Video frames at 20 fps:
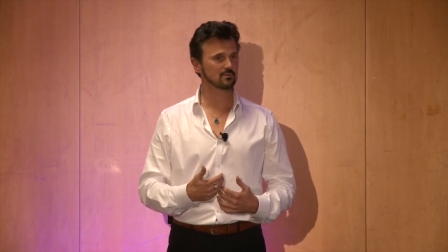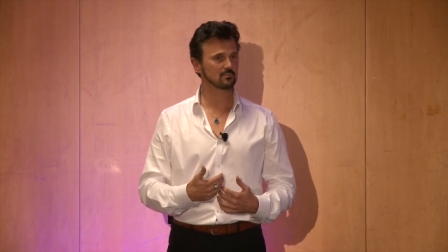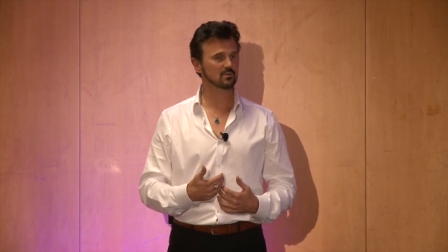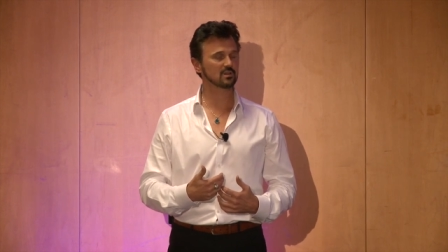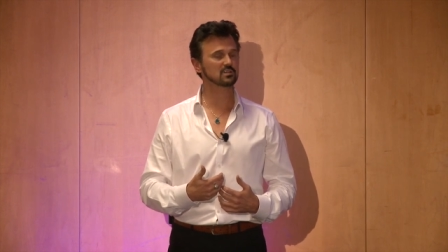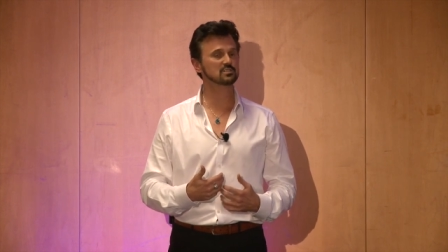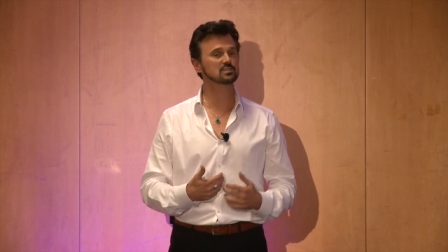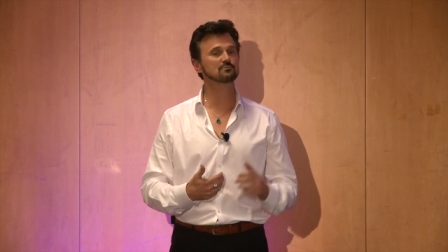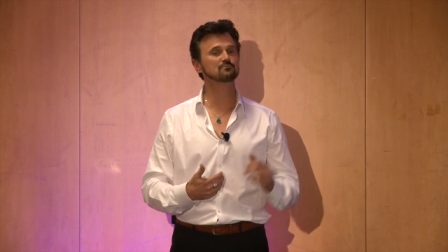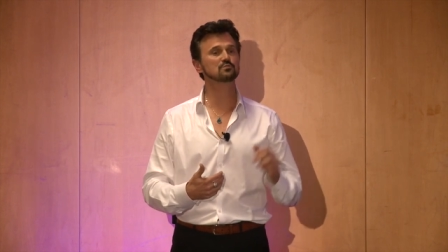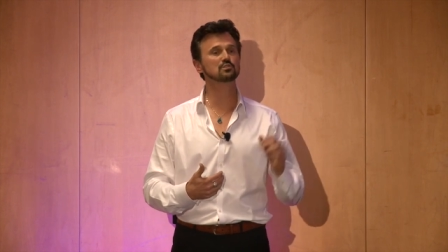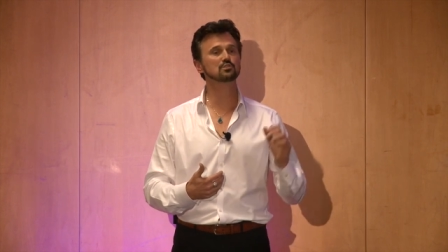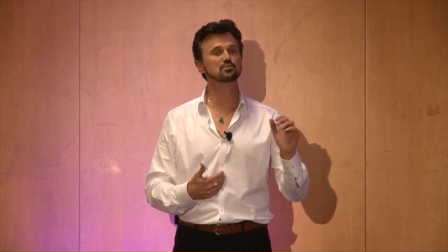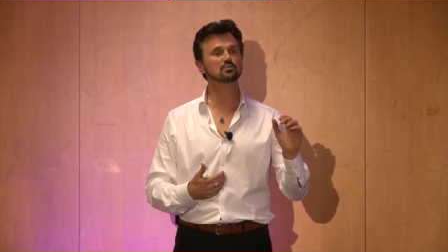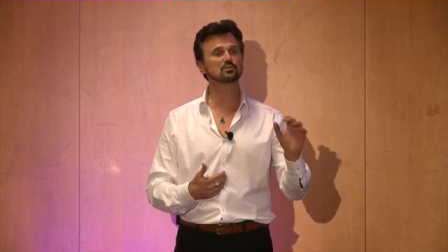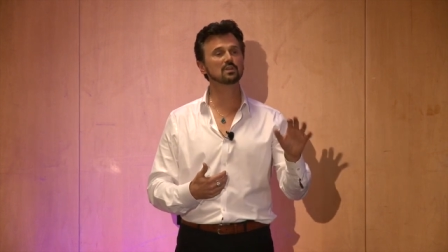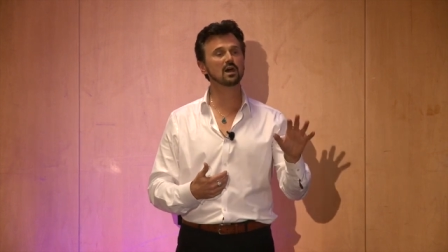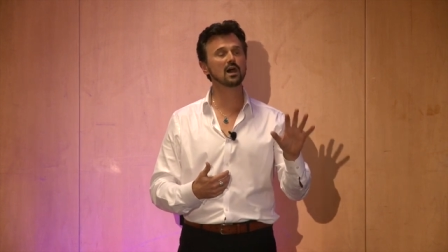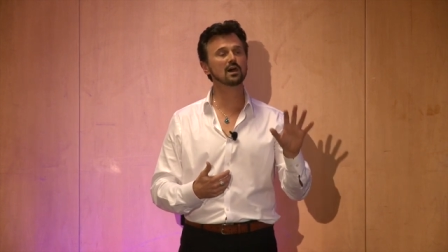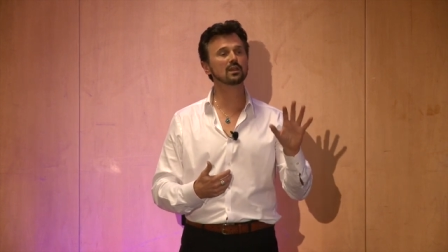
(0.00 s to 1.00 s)
Because if you're
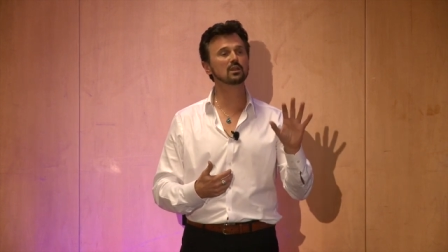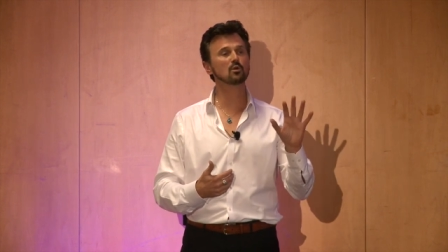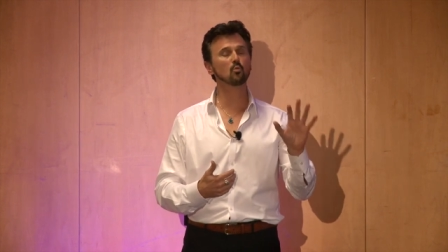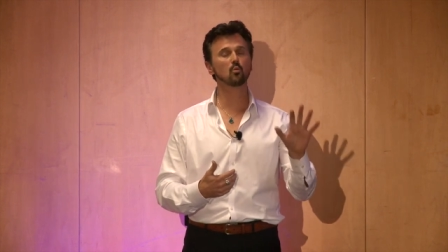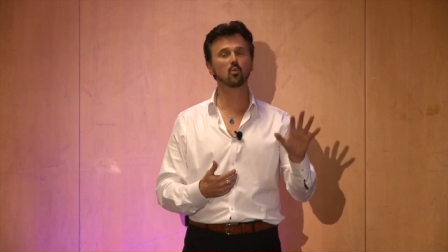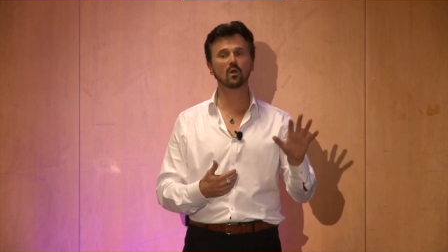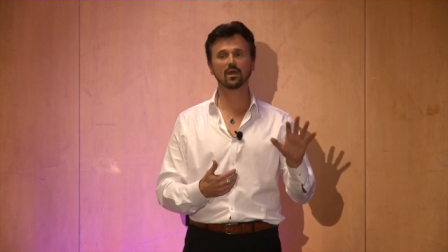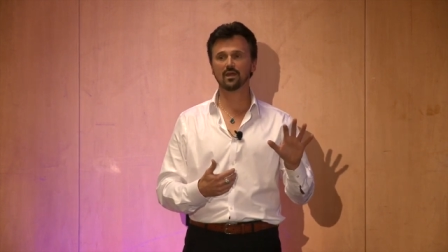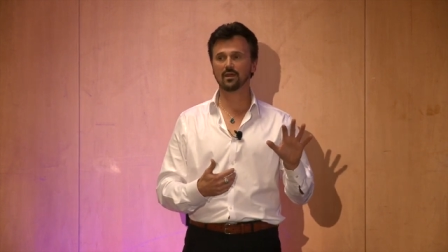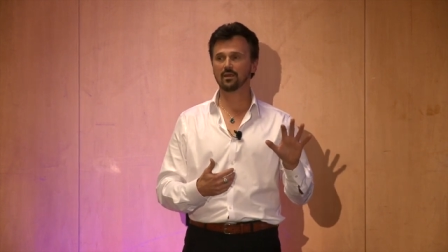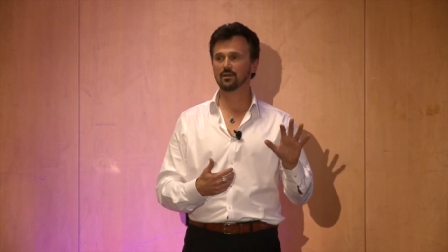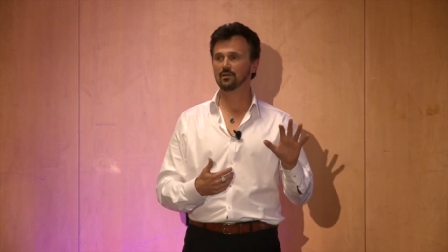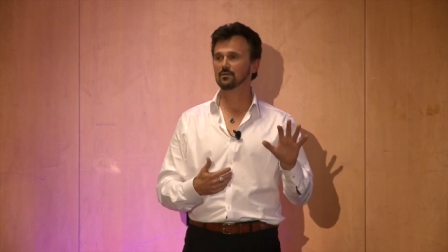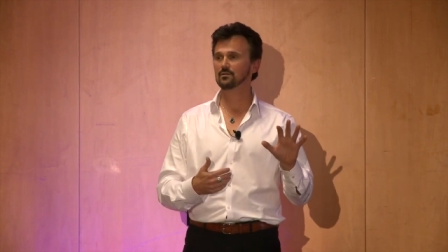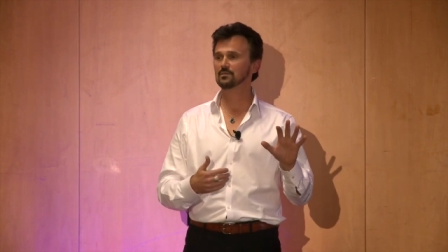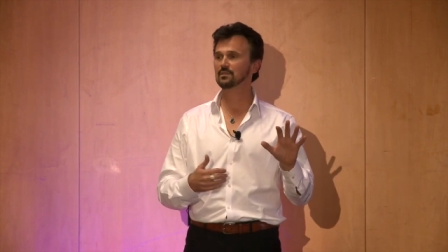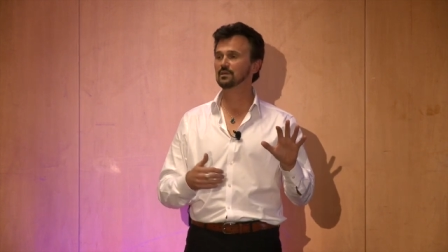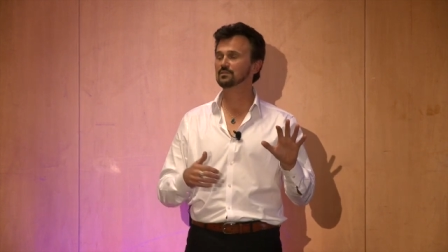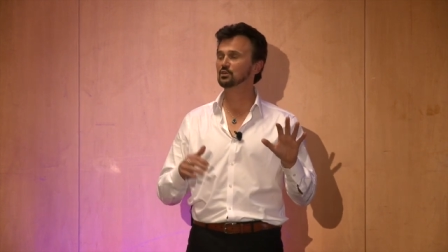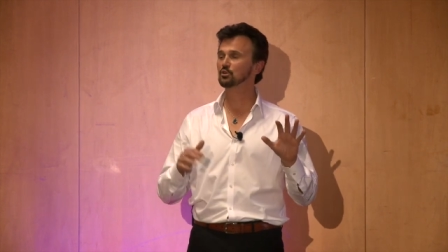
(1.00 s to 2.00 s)
not
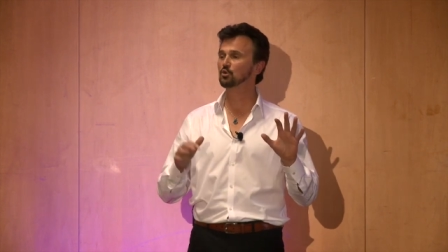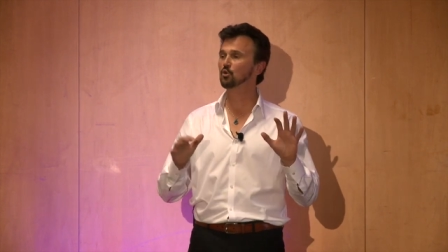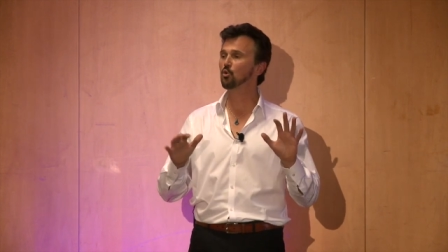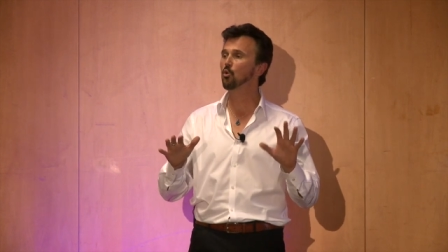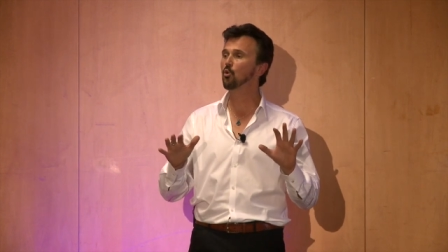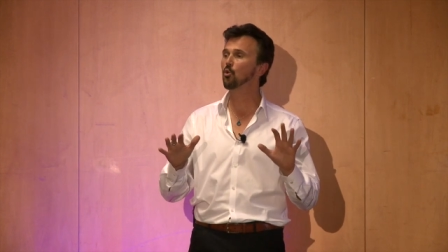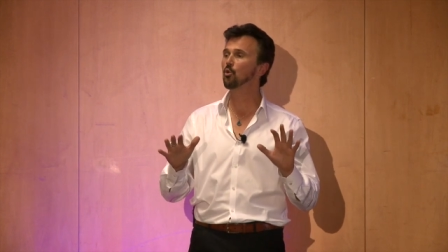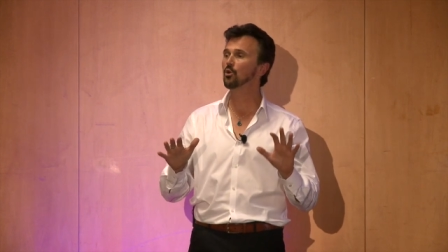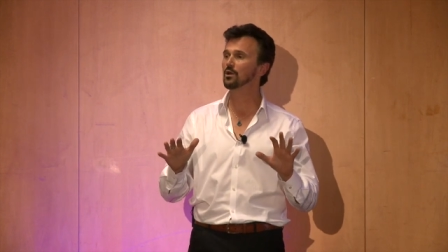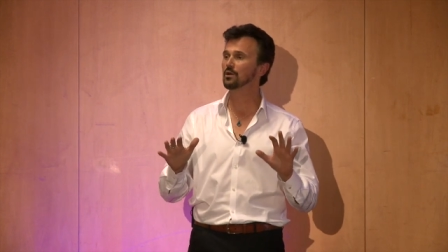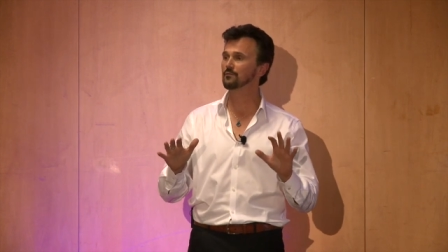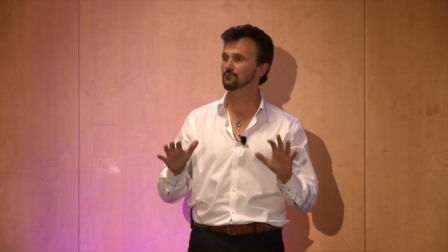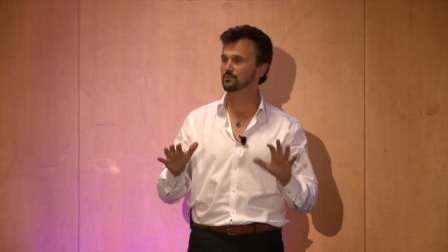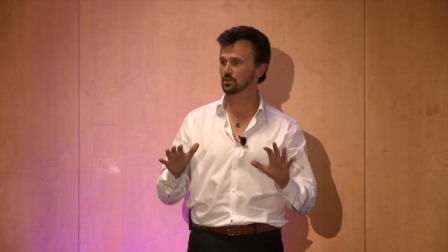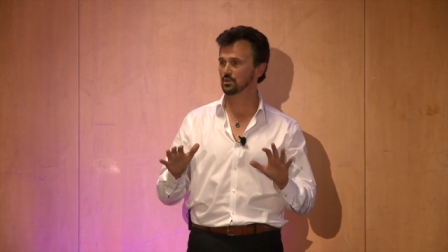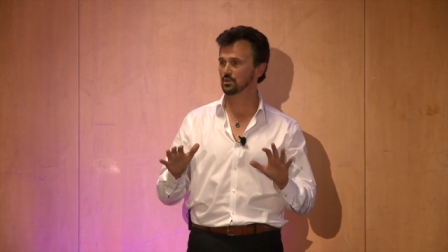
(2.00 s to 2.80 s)
aware that the core of